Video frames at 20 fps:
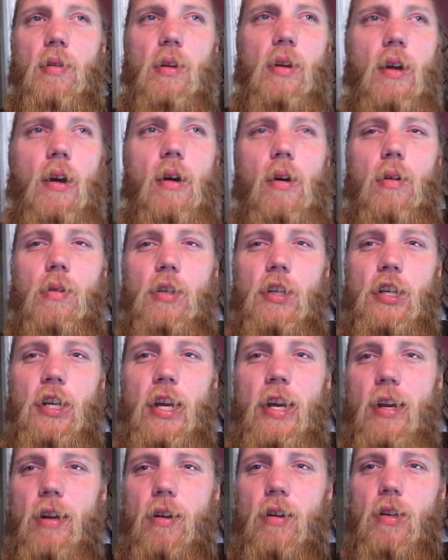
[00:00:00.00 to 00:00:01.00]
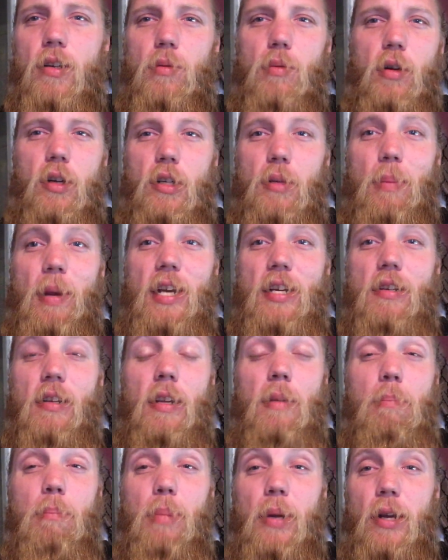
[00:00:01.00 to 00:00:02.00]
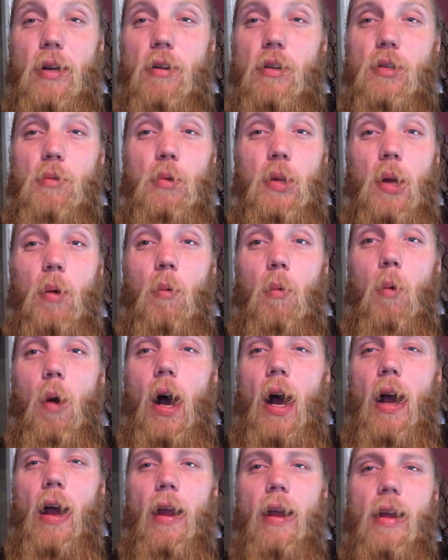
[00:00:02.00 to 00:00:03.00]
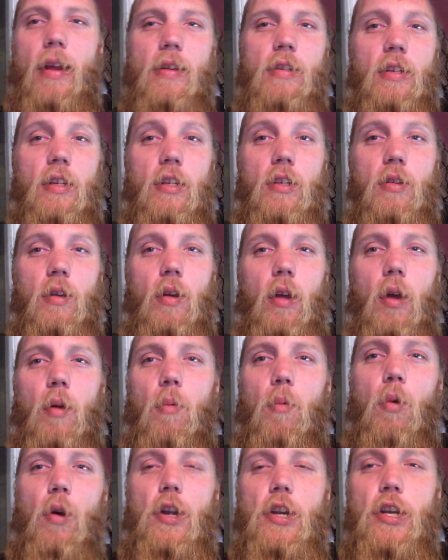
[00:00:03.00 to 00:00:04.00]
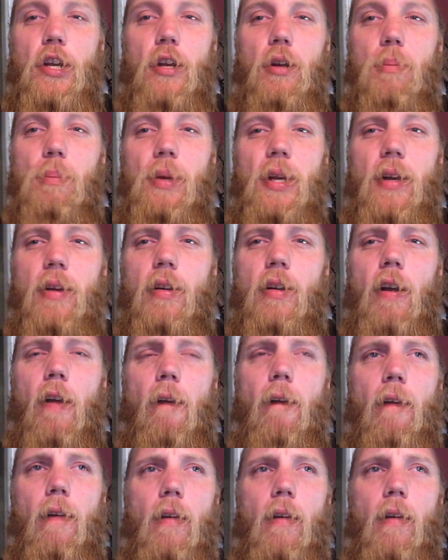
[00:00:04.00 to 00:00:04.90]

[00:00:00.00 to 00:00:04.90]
They're called yeards, where it's basically beards with a Y because it's a 1 year beard.